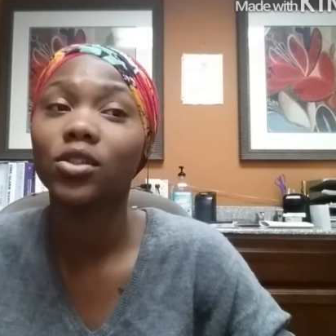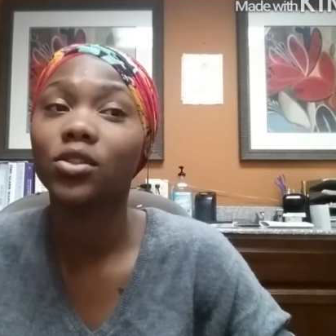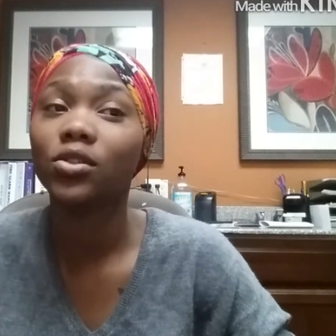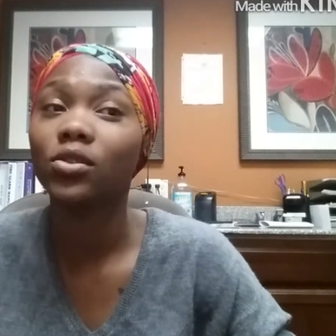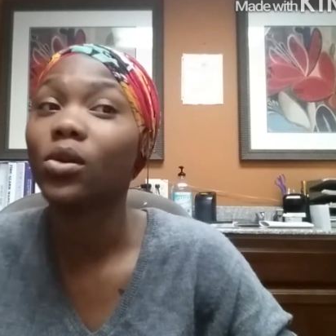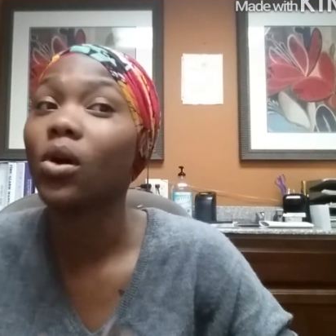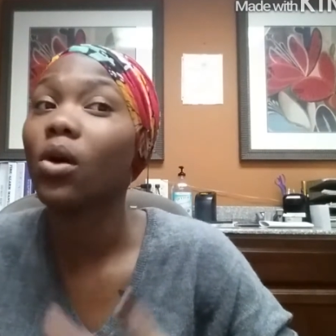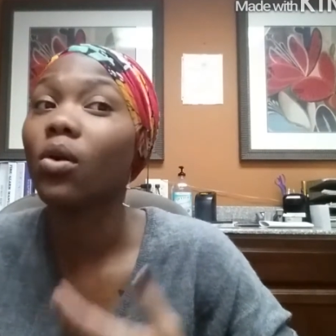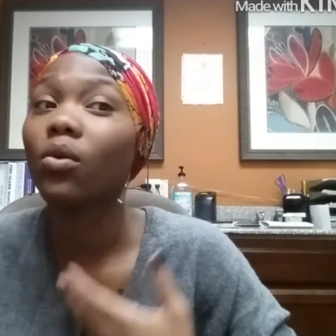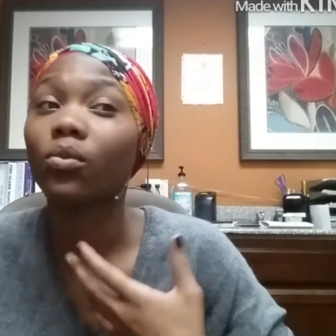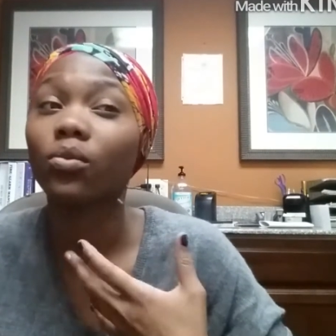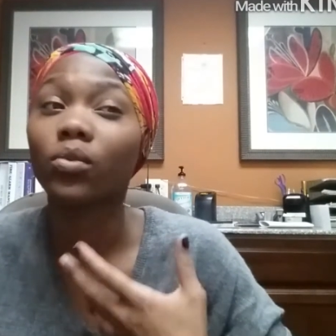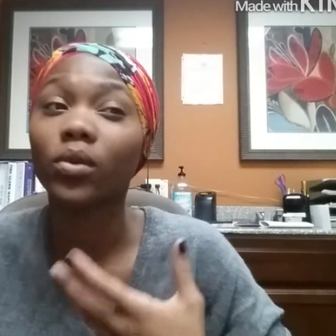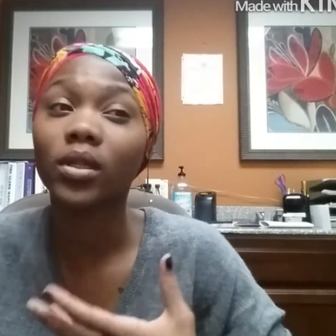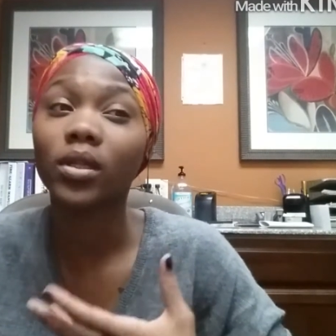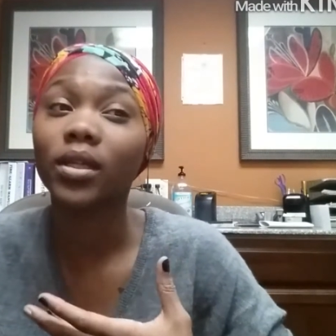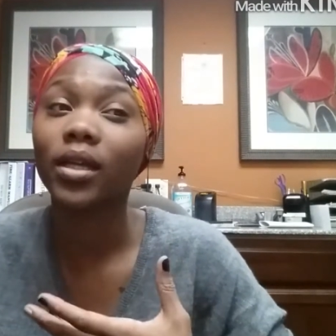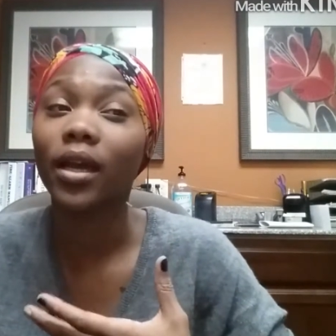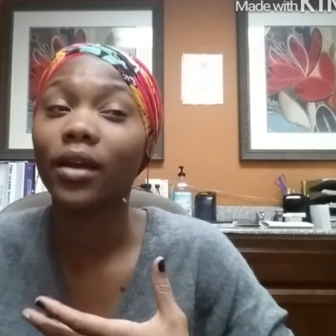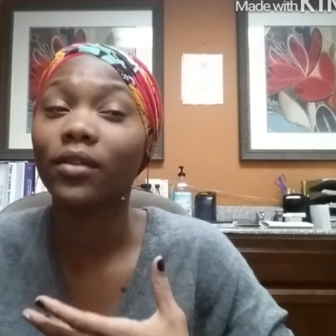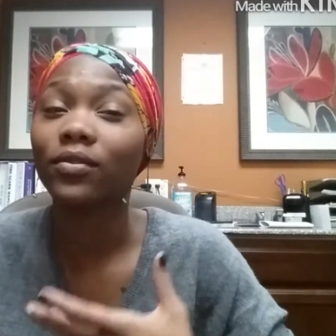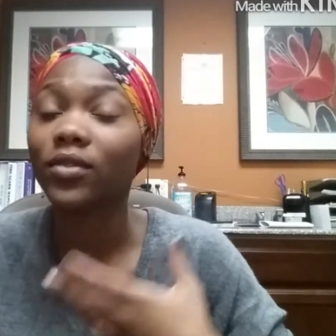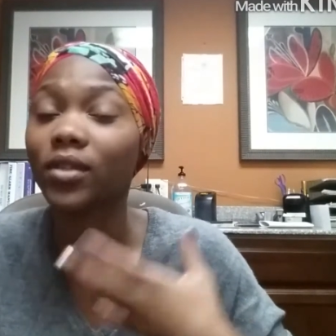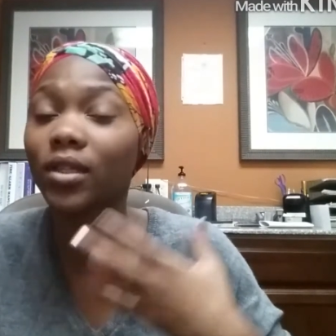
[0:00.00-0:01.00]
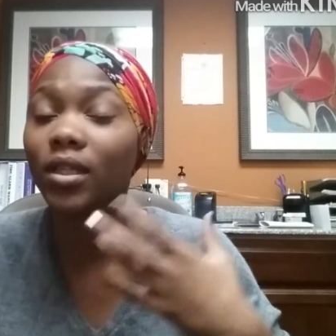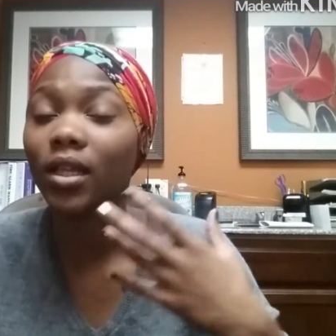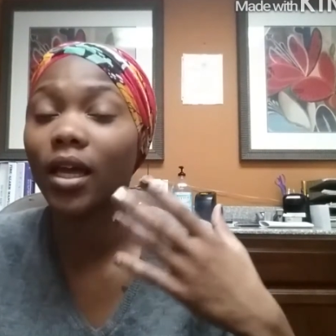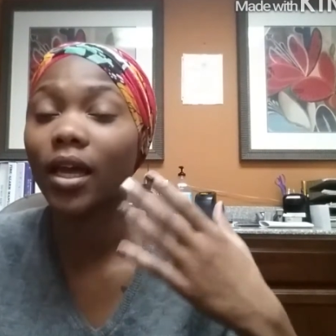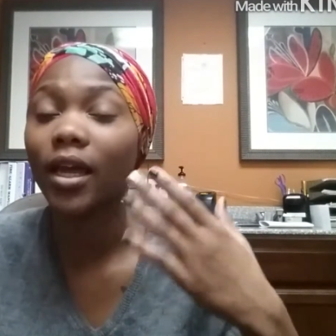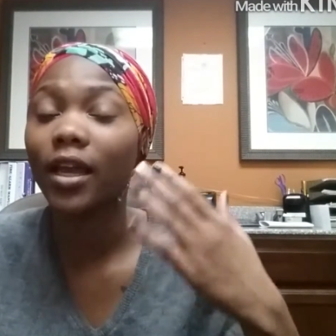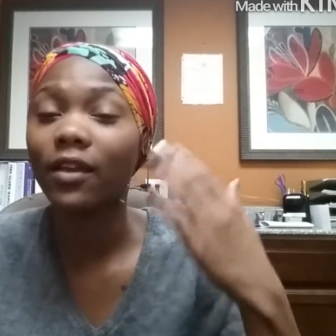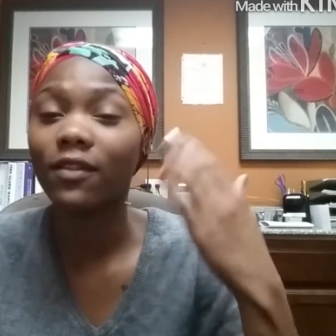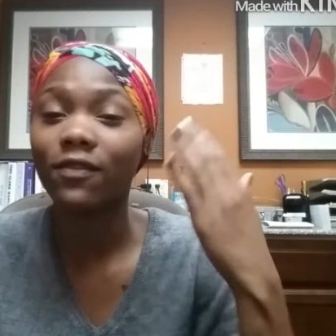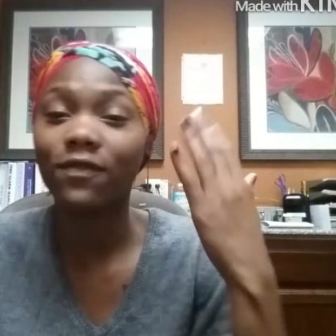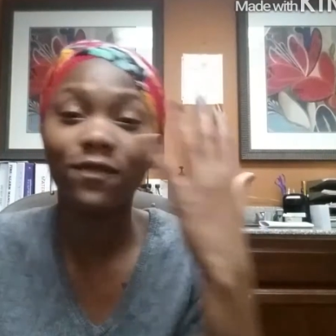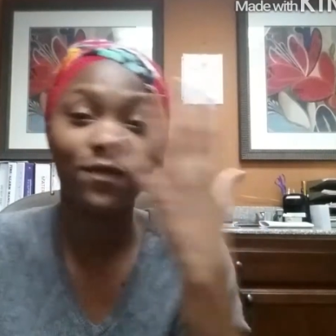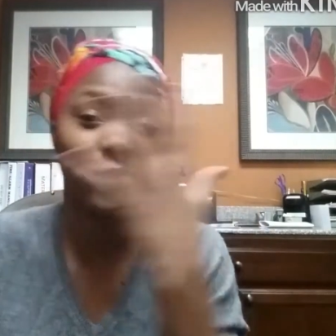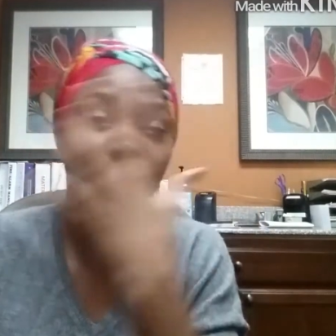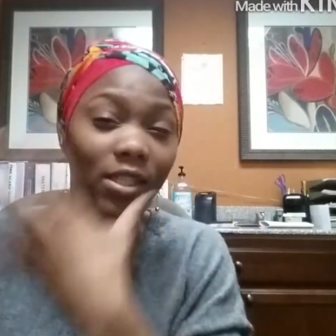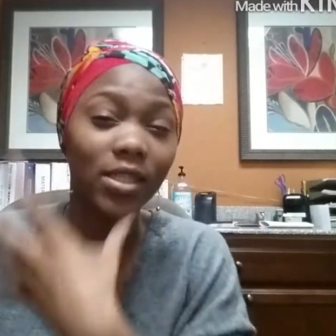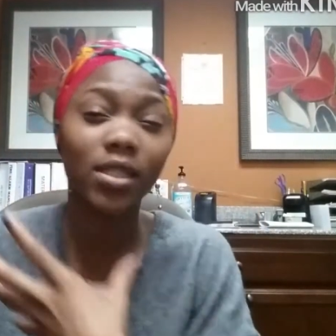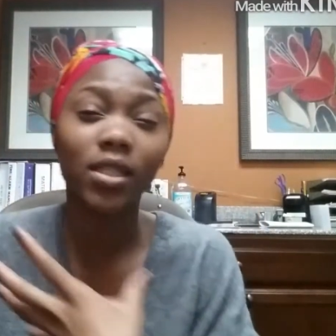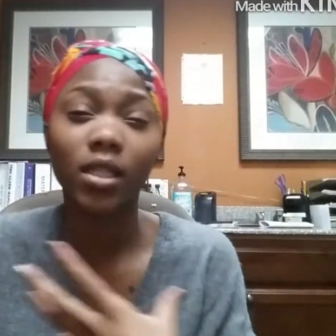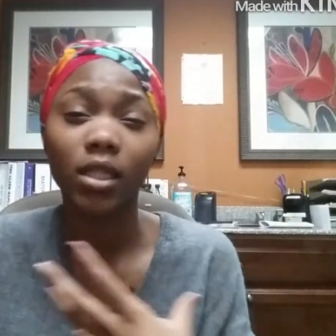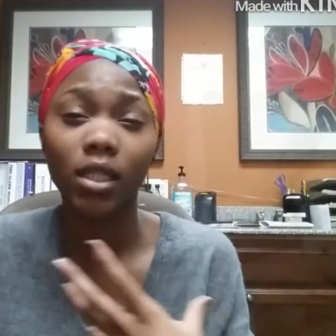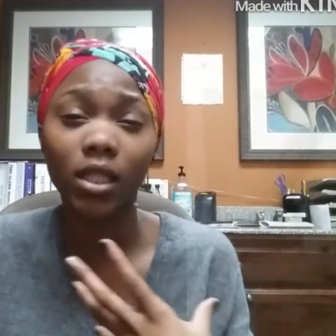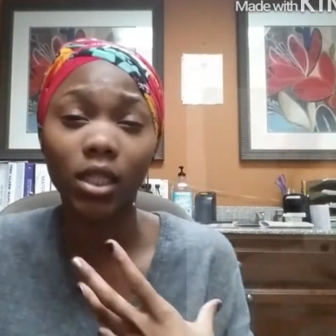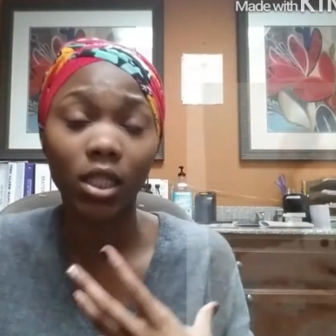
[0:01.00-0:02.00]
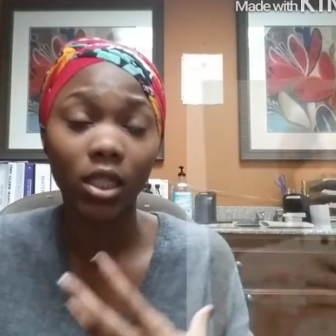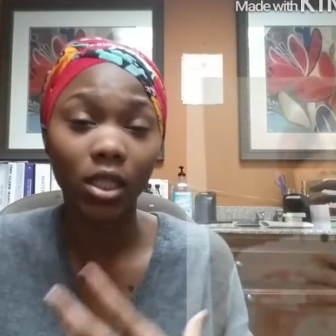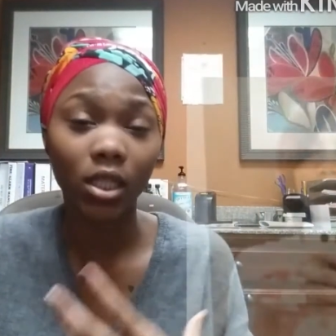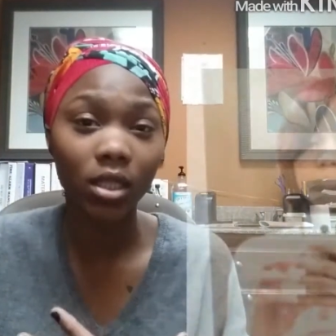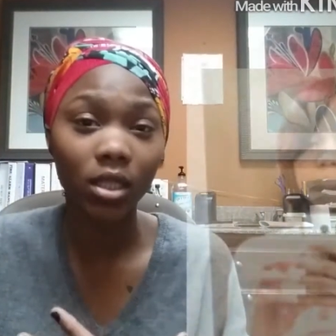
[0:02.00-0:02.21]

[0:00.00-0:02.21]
You don't really have to, like, physically